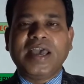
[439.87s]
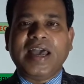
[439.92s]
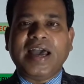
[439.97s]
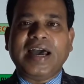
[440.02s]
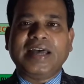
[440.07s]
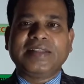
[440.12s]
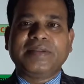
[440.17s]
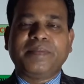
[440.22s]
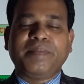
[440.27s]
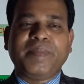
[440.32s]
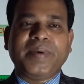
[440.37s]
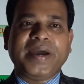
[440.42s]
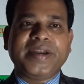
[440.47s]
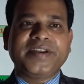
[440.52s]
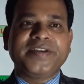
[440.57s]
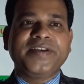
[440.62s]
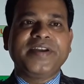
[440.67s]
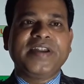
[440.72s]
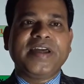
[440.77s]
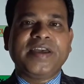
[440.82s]
and the
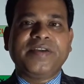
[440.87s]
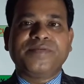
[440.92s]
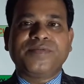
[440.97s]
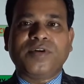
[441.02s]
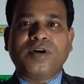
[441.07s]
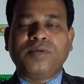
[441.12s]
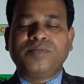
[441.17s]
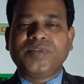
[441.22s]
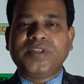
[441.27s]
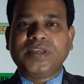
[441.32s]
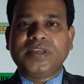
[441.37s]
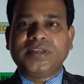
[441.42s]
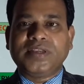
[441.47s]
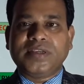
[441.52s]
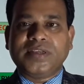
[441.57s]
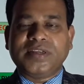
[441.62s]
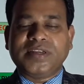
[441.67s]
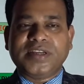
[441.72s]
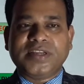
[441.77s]
battery life of the